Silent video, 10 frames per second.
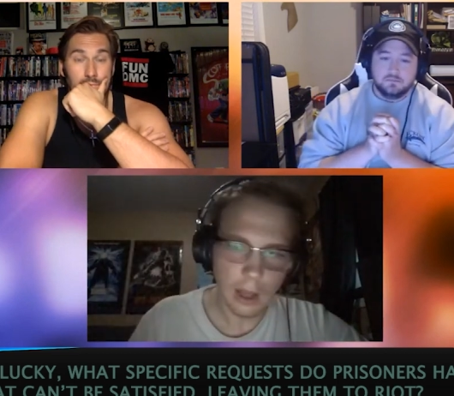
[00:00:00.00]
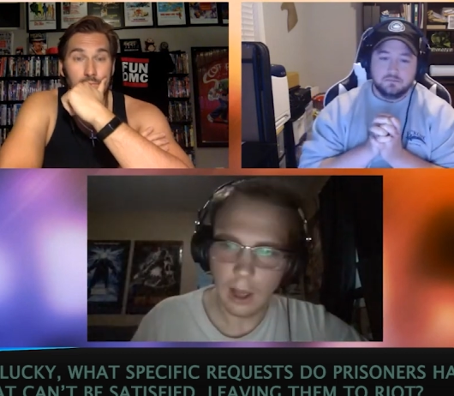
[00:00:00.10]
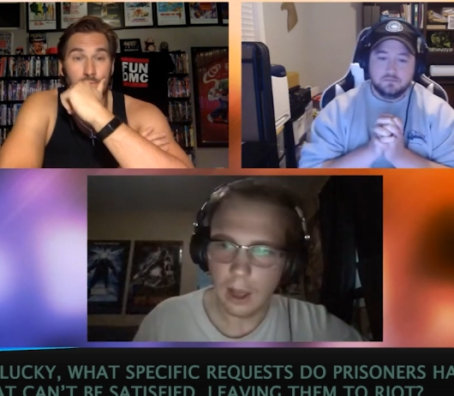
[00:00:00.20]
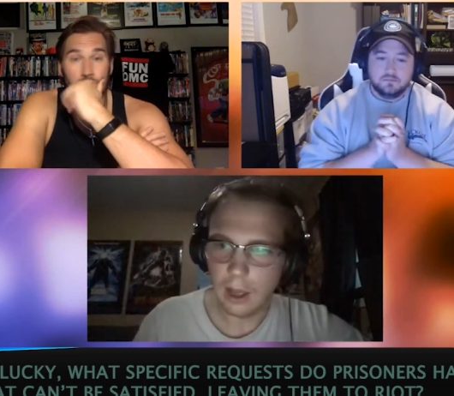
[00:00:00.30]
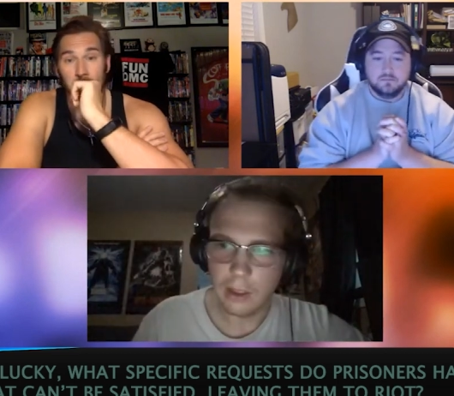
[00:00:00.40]

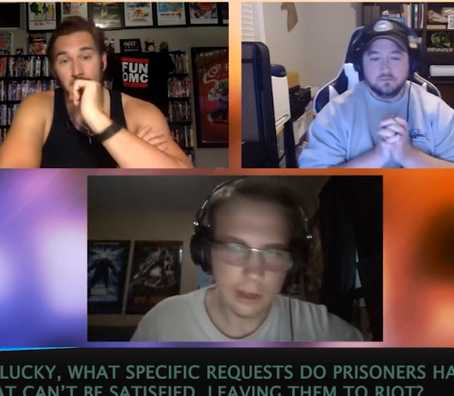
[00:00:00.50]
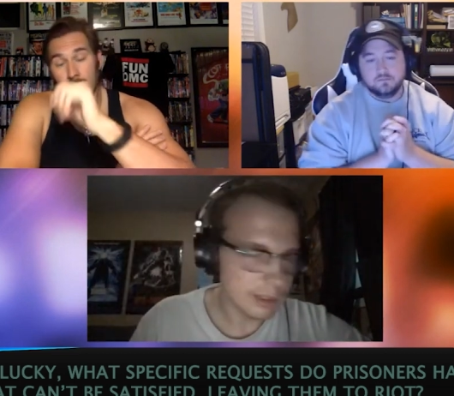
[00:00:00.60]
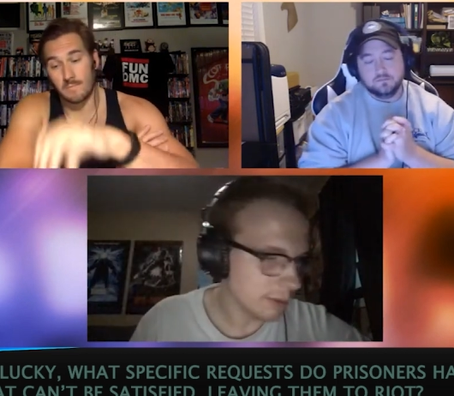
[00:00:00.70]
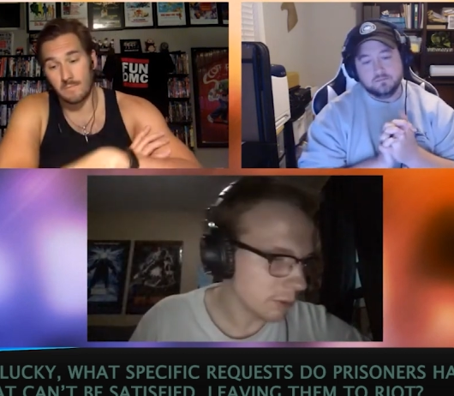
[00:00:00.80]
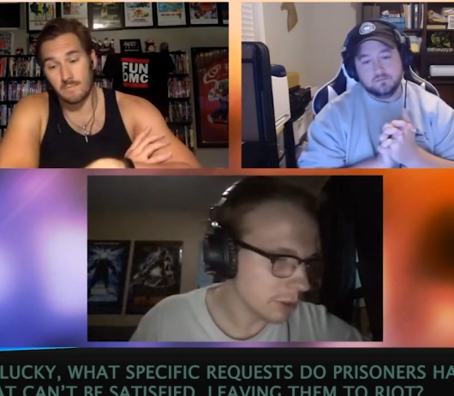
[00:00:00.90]
Speaker 1: Uh, that
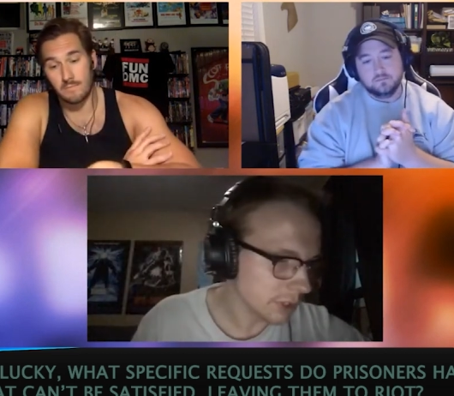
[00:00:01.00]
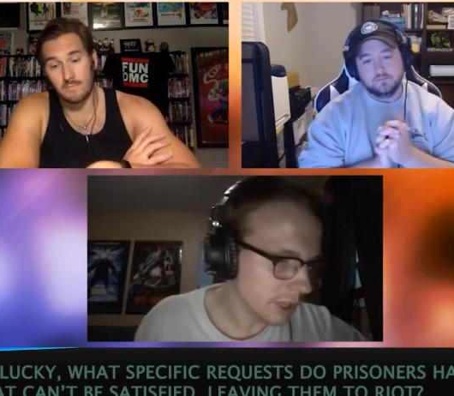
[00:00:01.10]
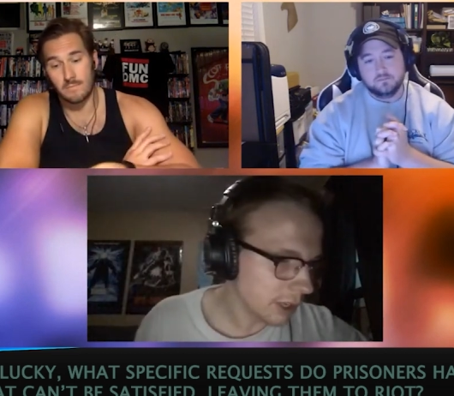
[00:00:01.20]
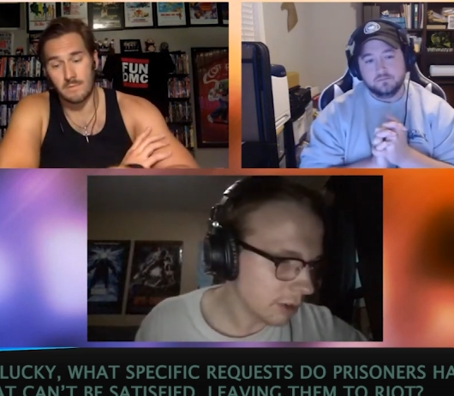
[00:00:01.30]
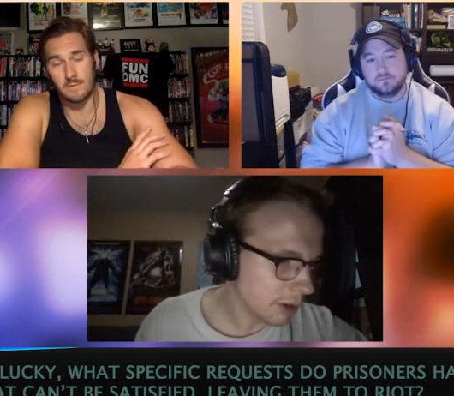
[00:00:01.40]
is
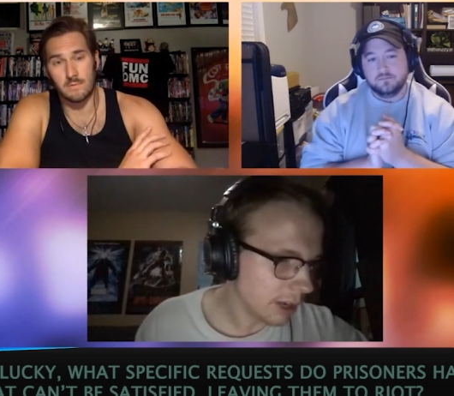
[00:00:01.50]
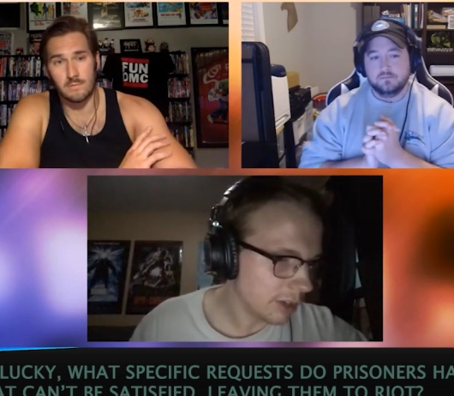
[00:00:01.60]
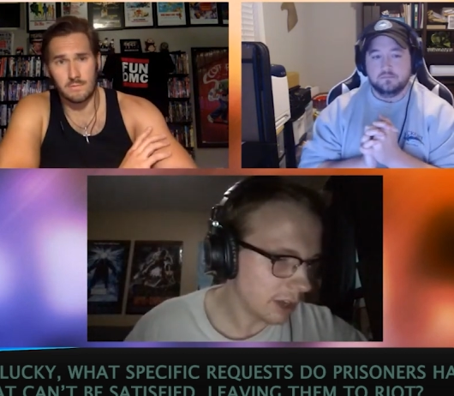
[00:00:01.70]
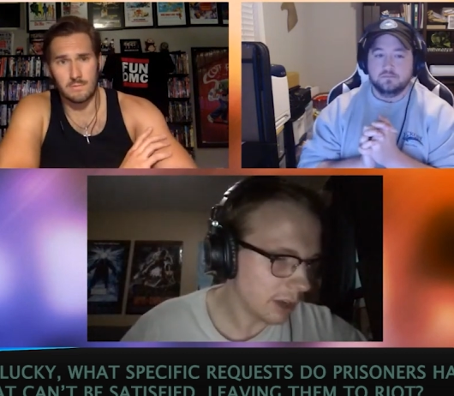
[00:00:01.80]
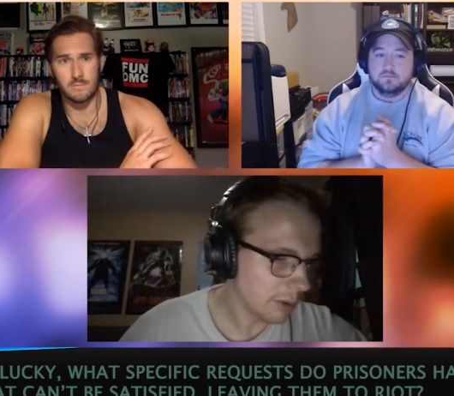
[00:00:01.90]
unfortunately
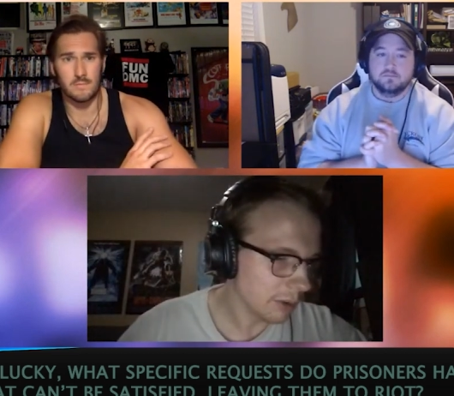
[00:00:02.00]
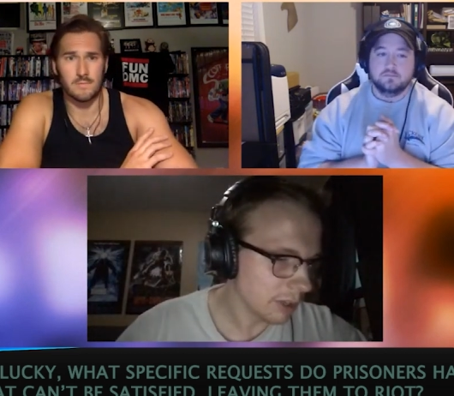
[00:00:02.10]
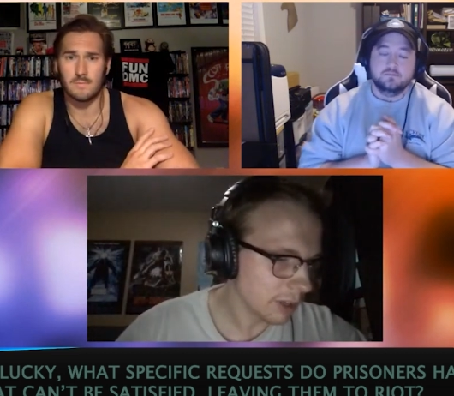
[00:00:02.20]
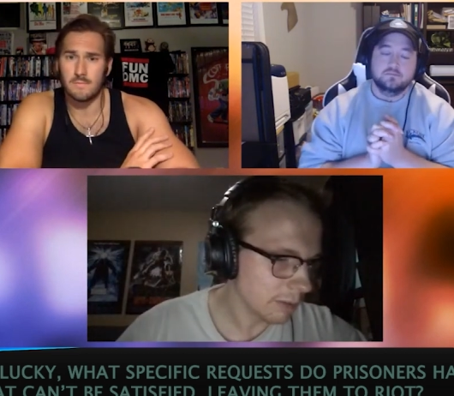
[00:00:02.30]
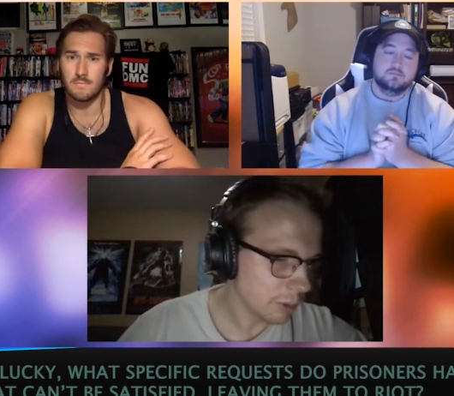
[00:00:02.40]
incorrect. Uh, we were
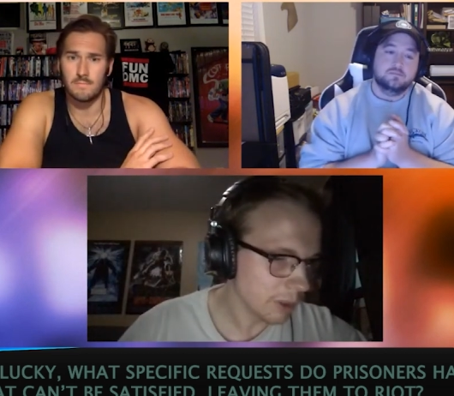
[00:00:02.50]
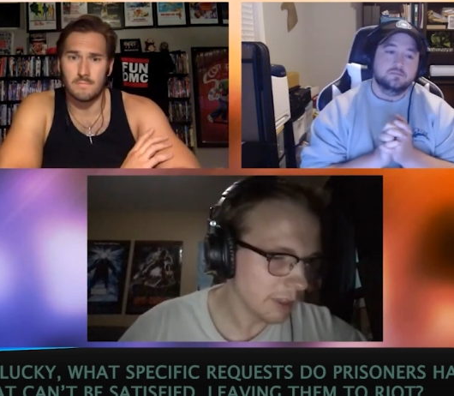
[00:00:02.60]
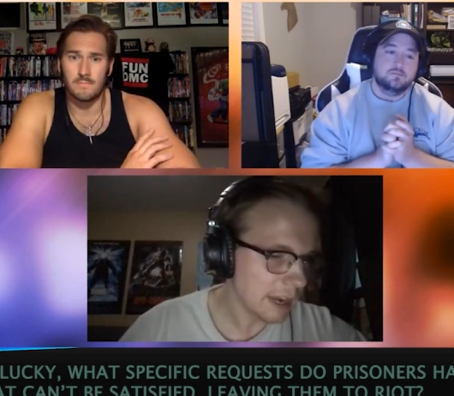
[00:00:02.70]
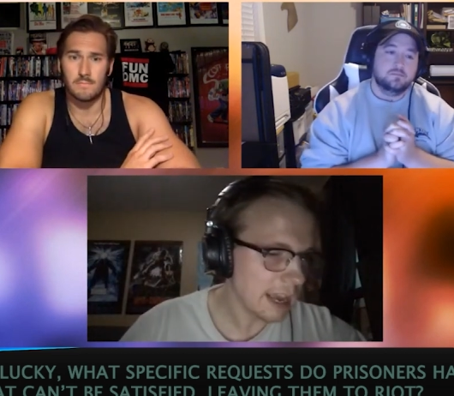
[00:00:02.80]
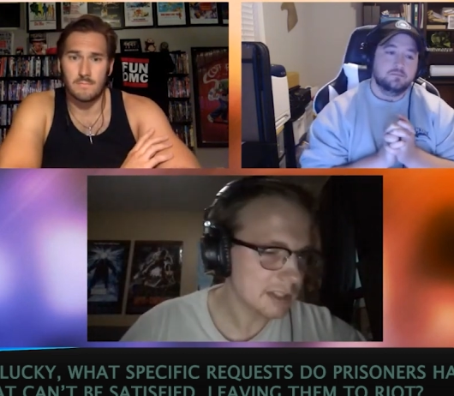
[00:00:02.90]
looking for
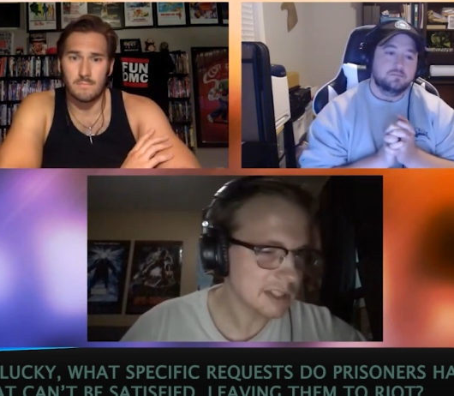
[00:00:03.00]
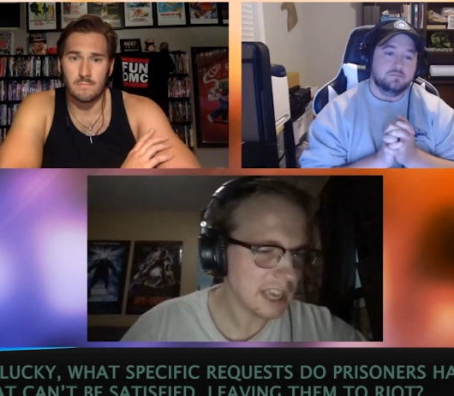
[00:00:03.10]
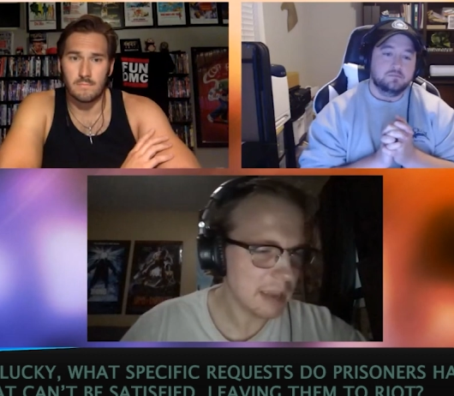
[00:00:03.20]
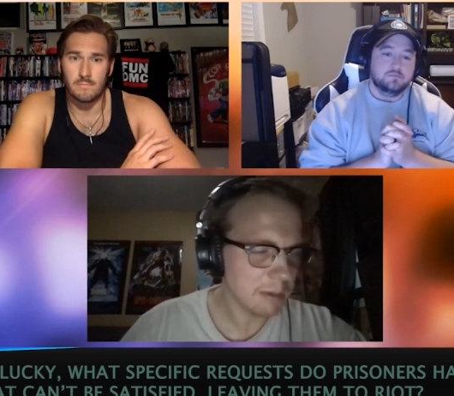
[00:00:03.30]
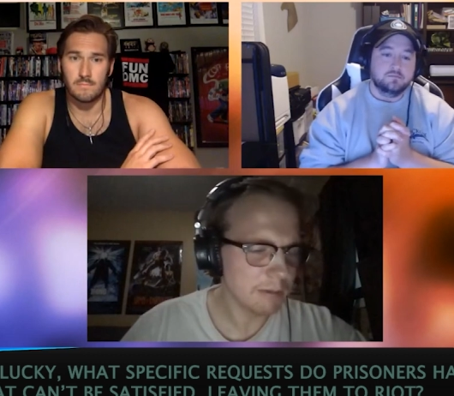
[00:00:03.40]
the next
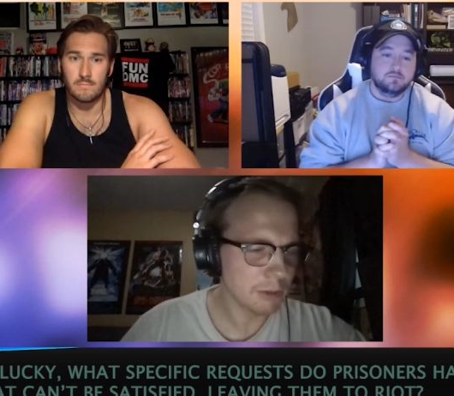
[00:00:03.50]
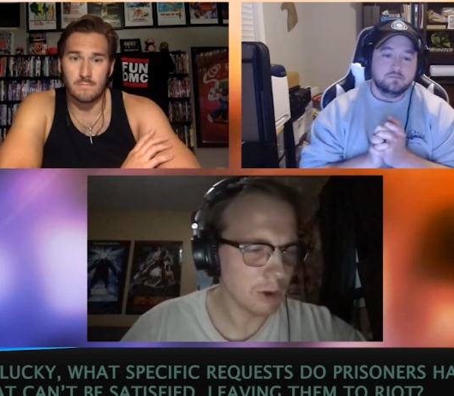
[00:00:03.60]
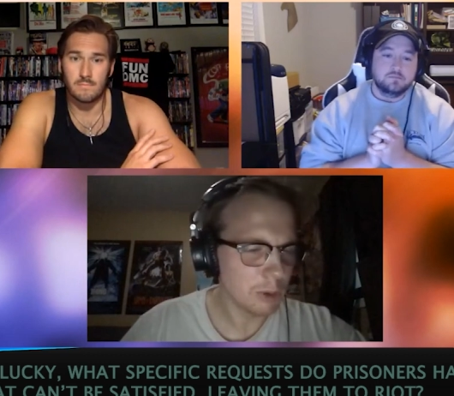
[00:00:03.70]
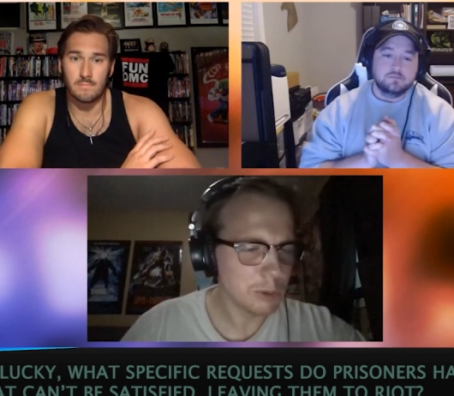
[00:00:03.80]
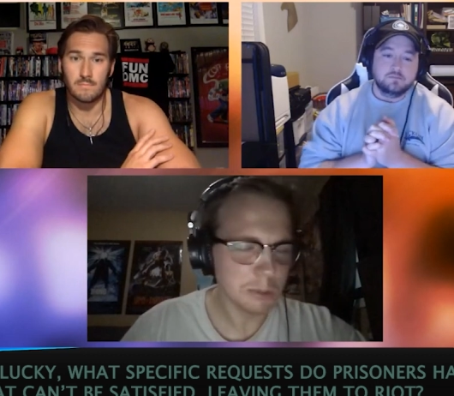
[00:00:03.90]
Game of
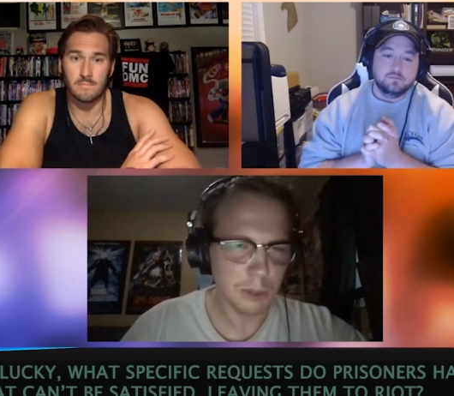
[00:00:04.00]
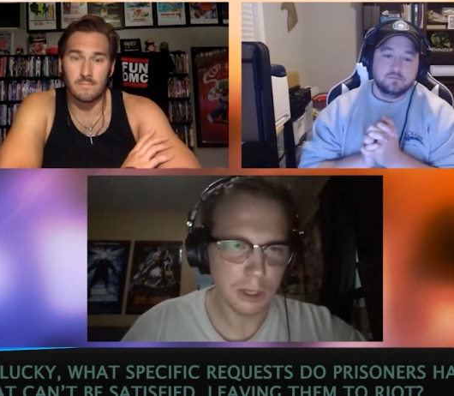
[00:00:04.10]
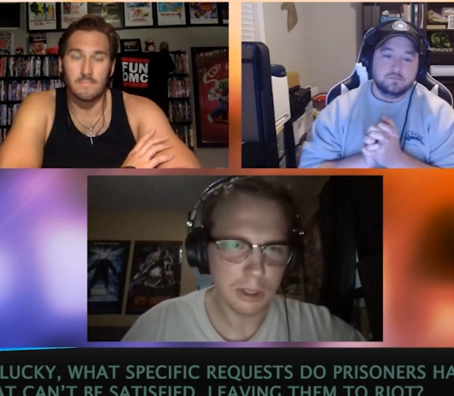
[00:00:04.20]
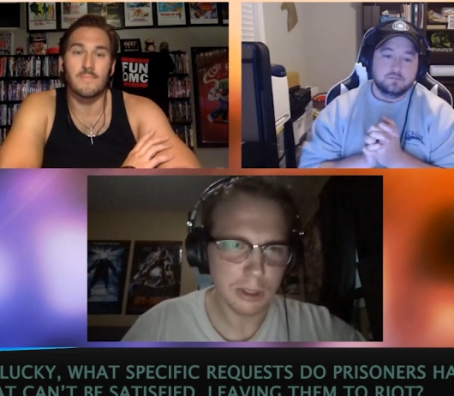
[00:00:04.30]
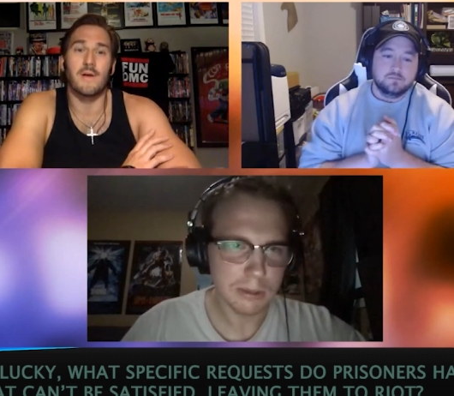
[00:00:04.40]
Thrones
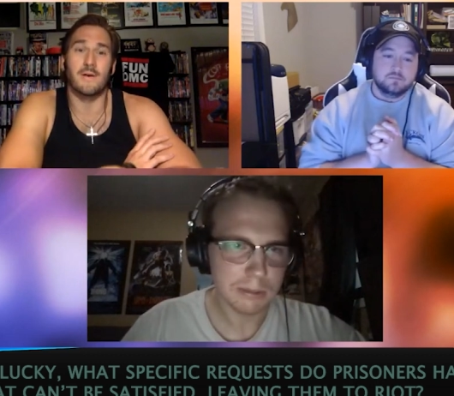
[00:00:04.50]
book.